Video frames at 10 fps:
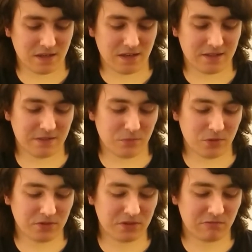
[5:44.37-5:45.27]
I didn't
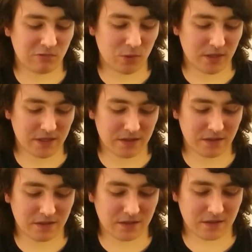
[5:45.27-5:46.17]
want to ruin it,
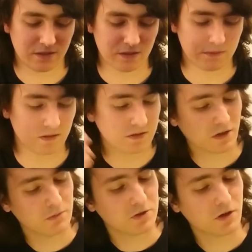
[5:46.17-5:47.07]
because so
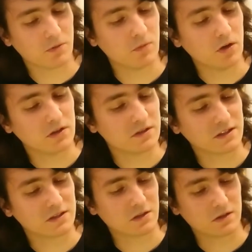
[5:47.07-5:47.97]
much hard work has
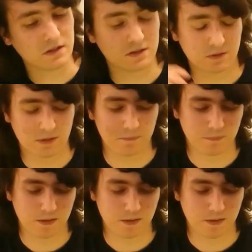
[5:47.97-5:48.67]
actually gone into it.